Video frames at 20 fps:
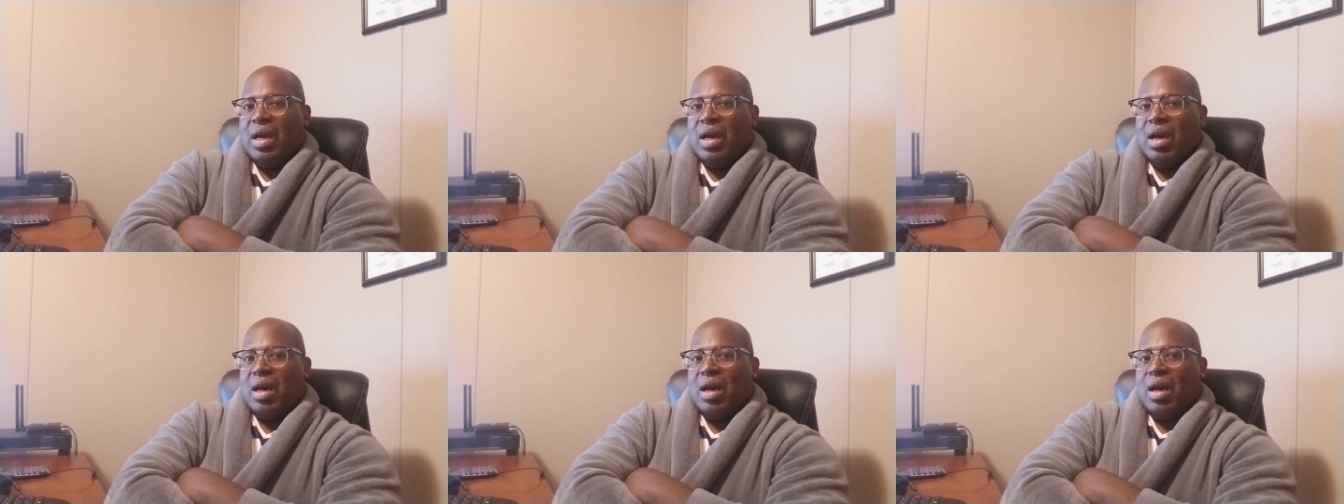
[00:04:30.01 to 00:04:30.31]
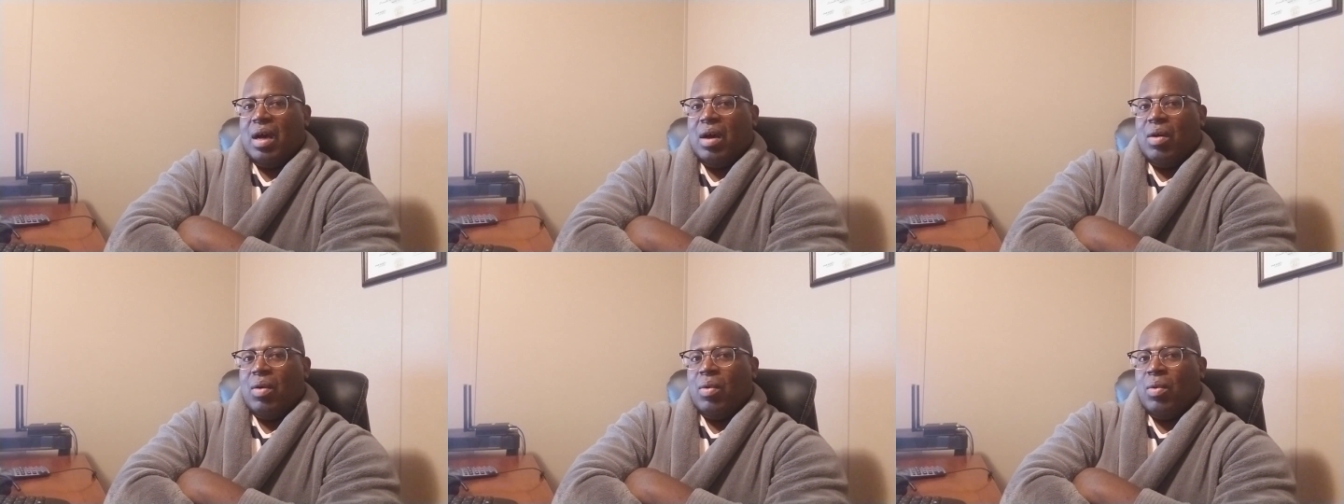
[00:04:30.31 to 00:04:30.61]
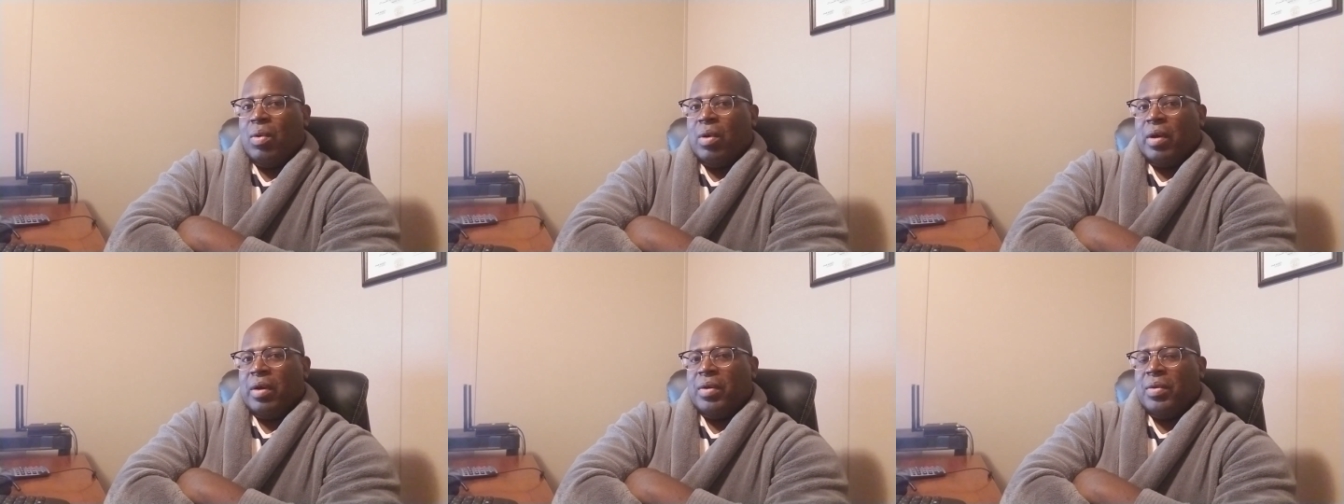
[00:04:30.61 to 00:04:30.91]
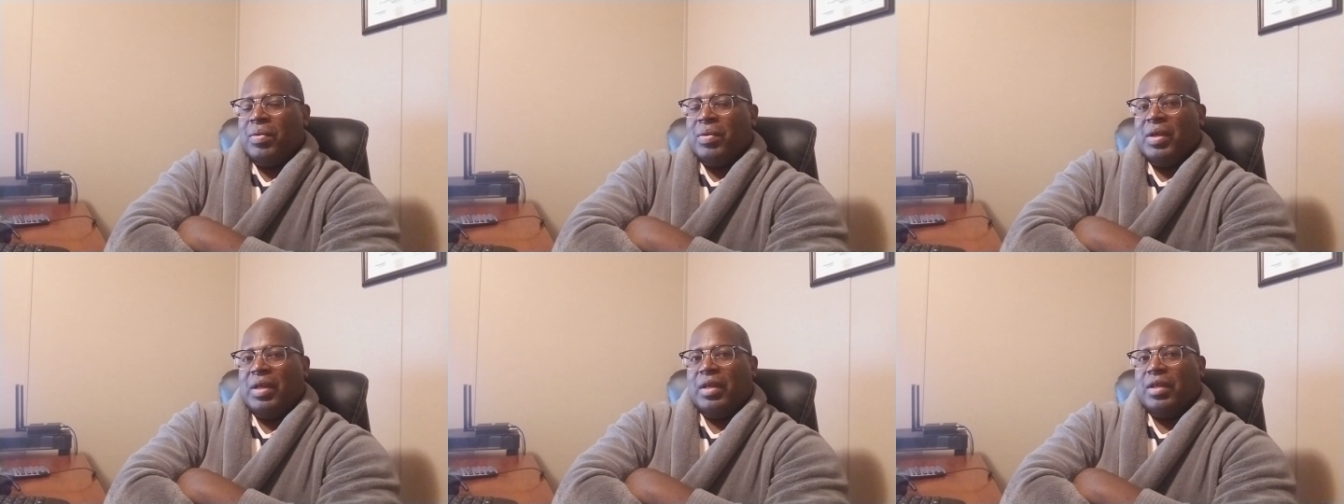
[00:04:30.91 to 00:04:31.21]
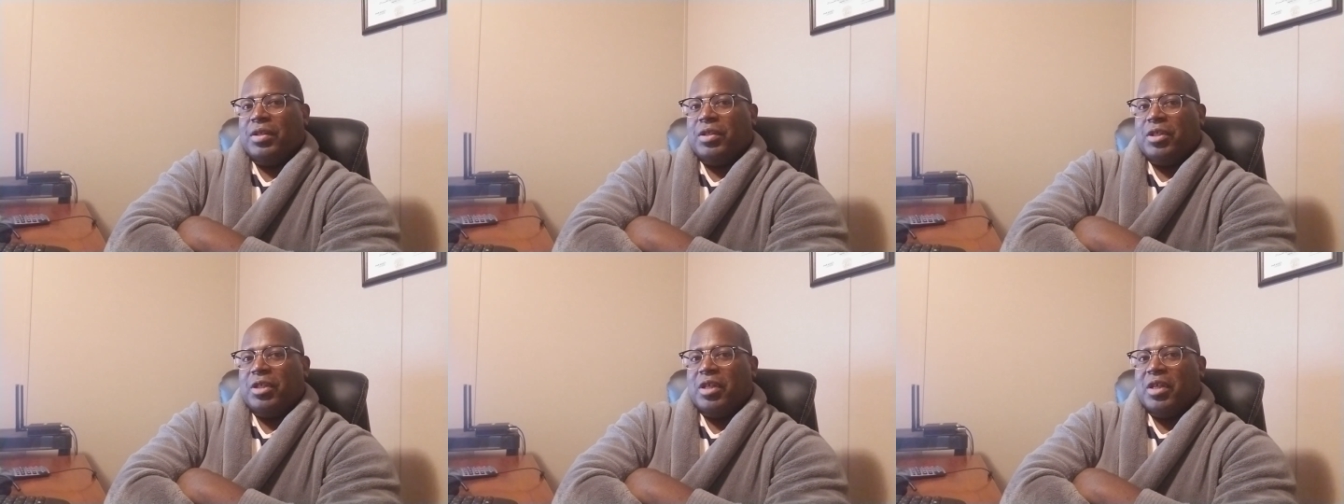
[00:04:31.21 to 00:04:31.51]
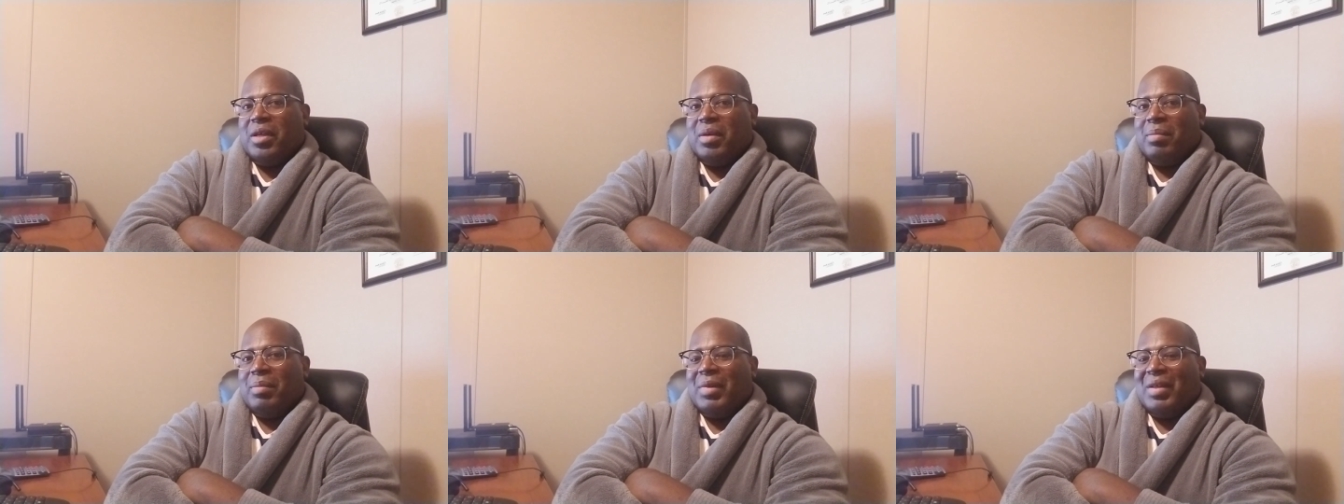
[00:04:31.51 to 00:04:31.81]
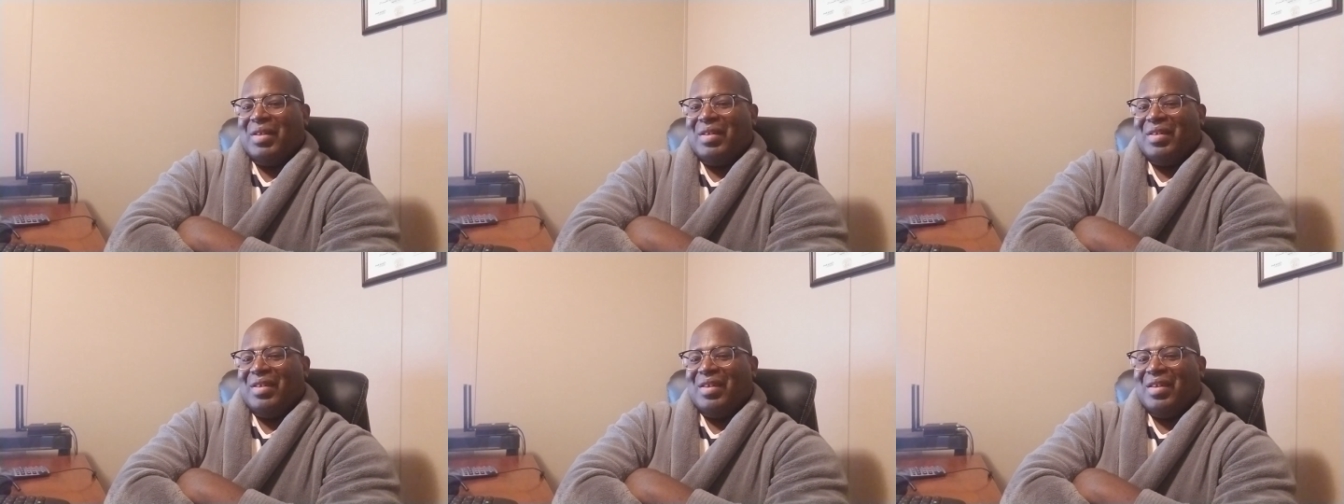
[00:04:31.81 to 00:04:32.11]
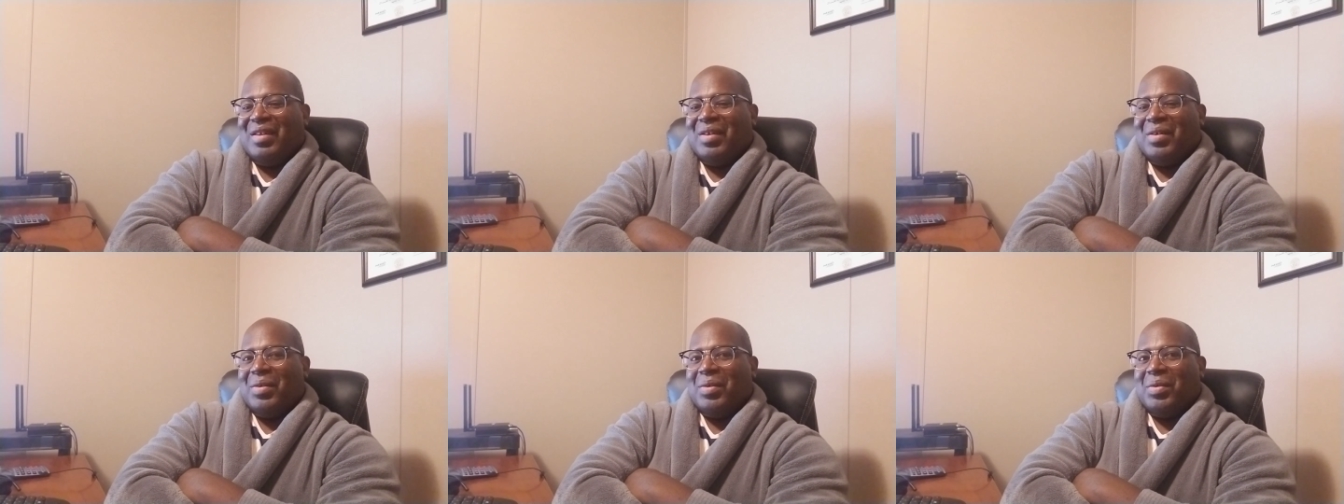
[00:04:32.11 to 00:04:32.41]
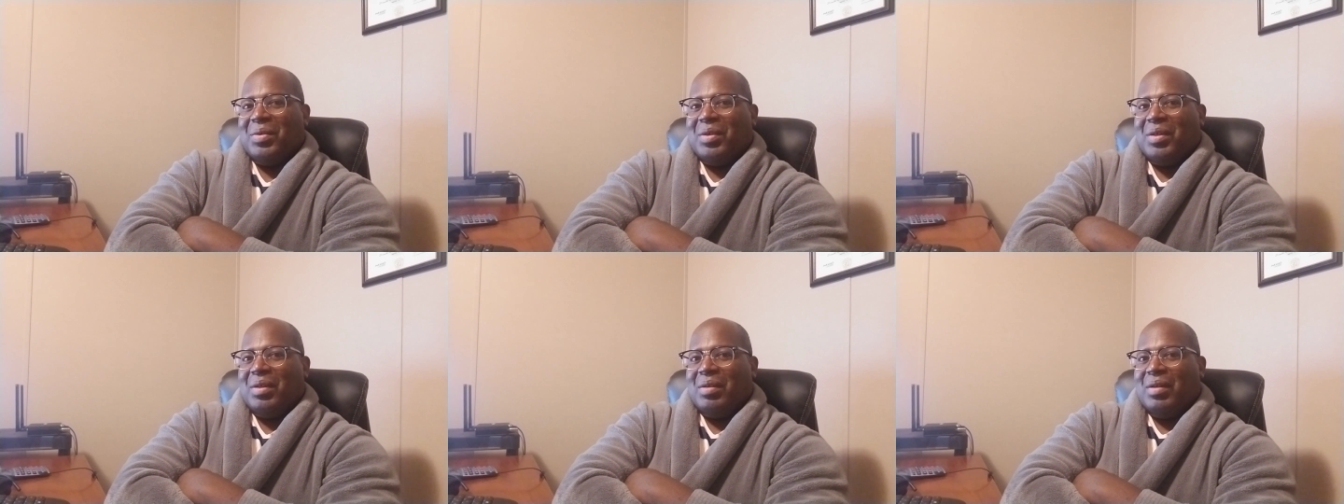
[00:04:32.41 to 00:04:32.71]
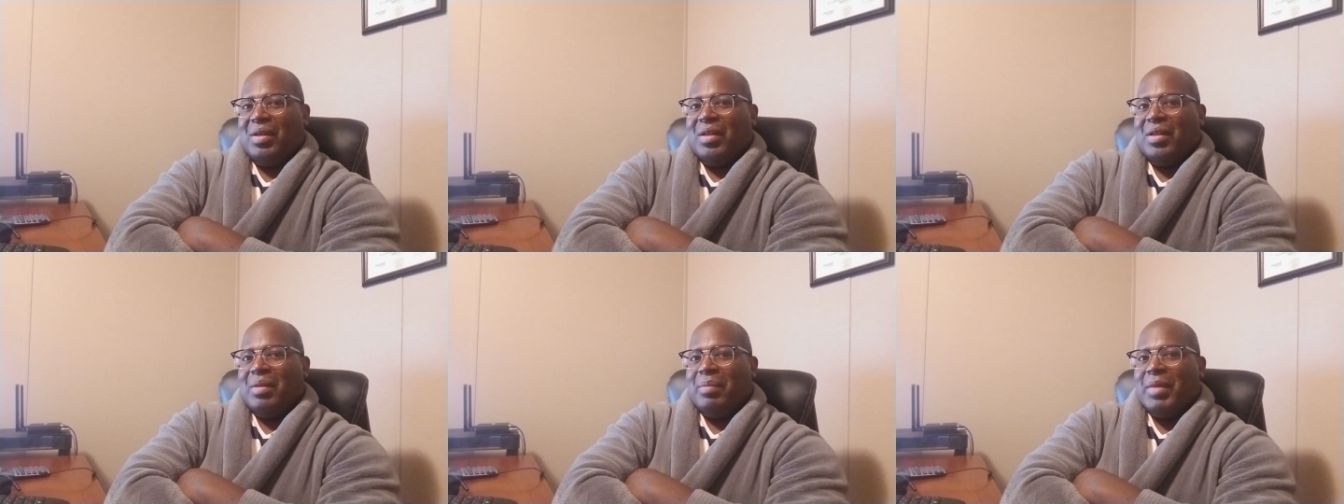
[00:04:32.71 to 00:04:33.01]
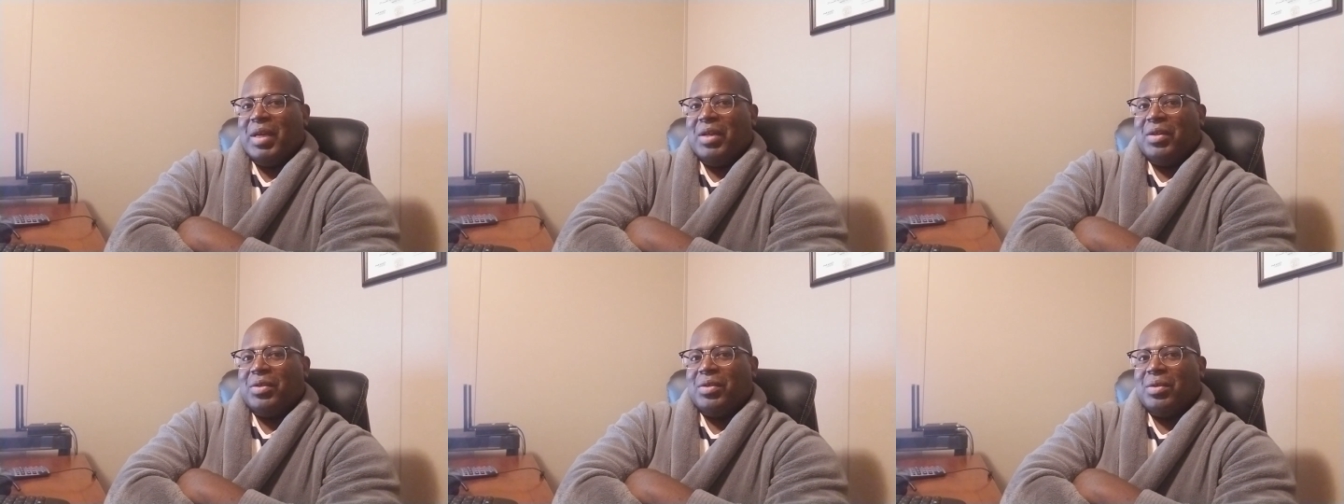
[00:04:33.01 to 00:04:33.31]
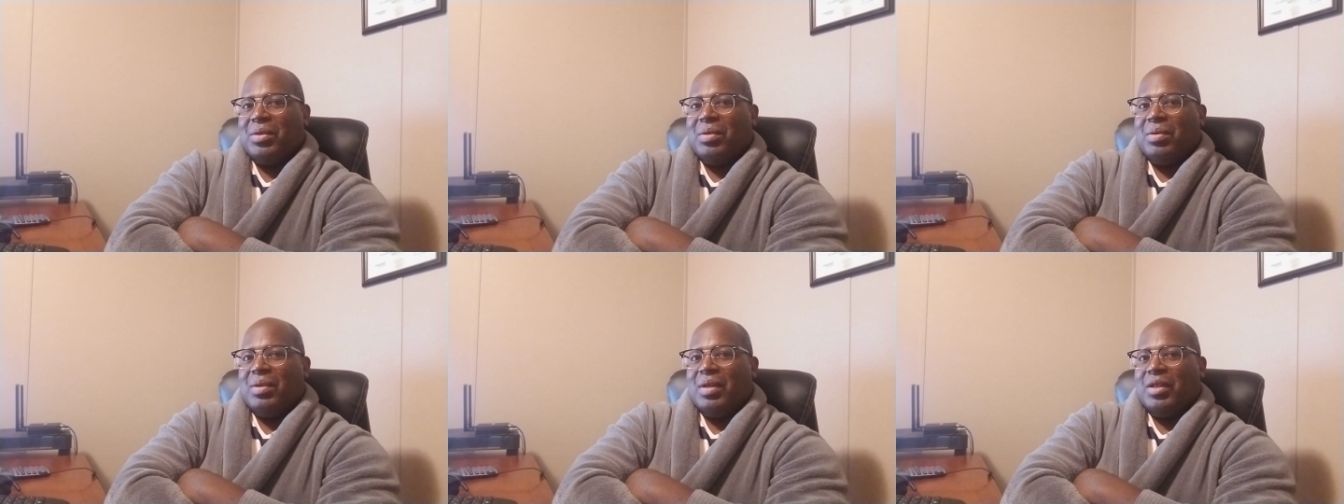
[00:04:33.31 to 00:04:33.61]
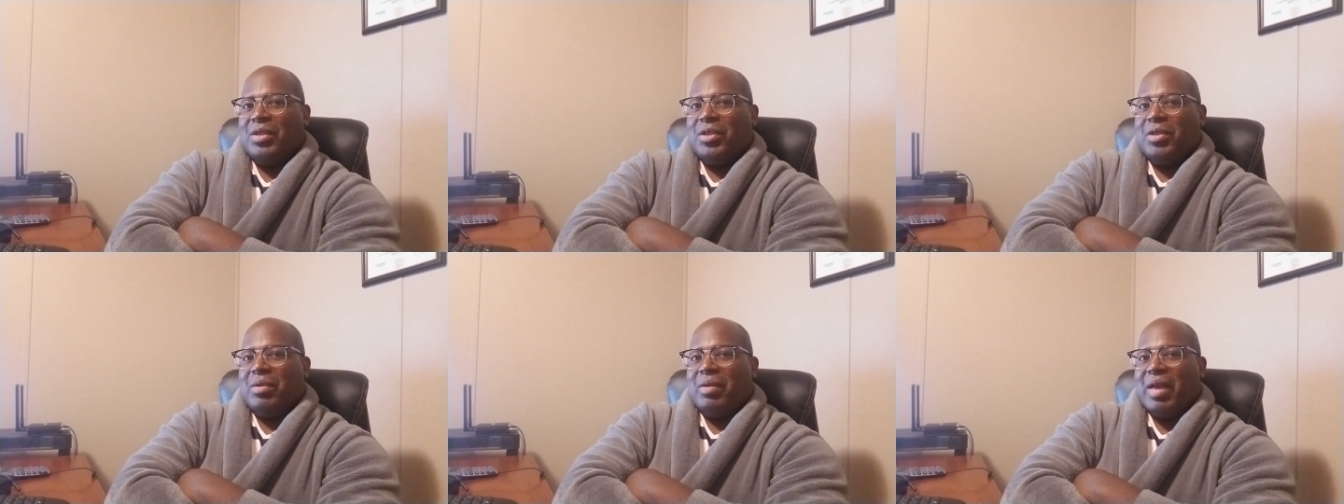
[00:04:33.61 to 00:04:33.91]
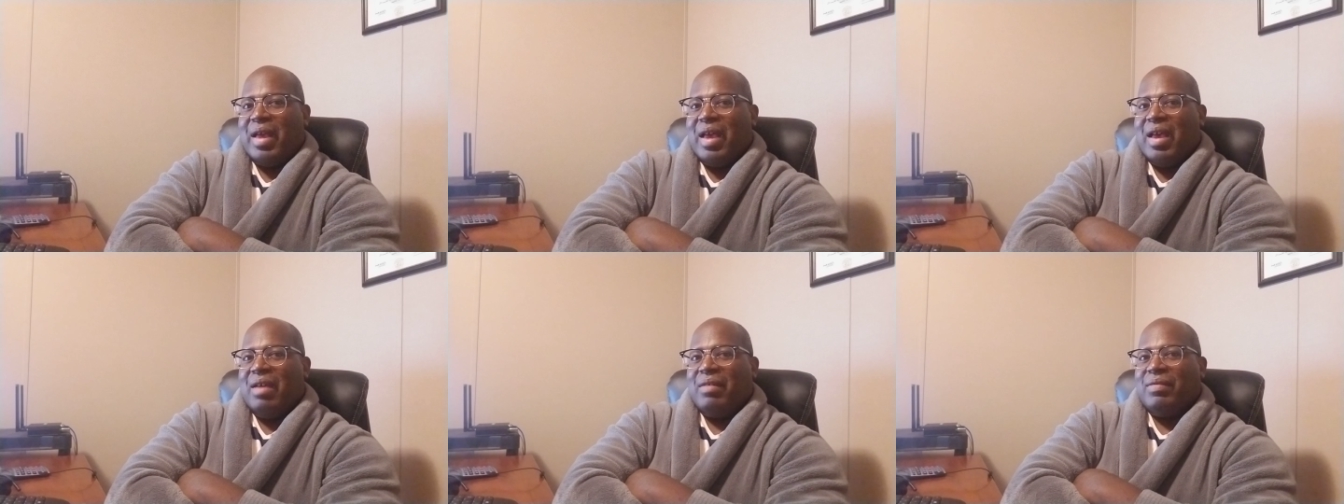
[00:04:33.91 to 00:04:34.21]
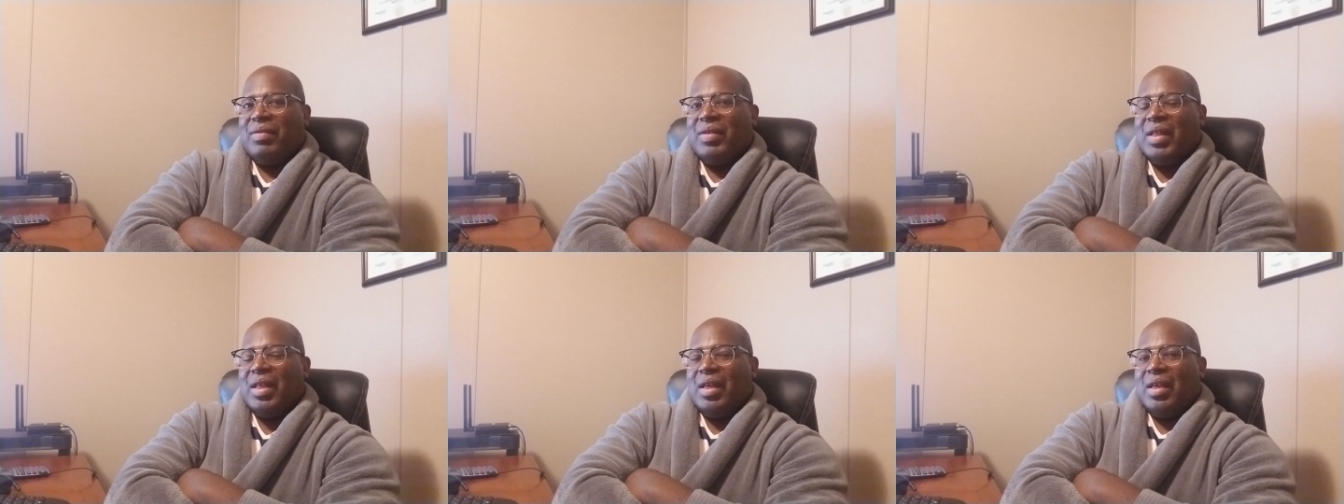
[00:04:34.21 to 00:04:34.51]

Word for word: uh, or owning a gym, you know, you need to make sure that you have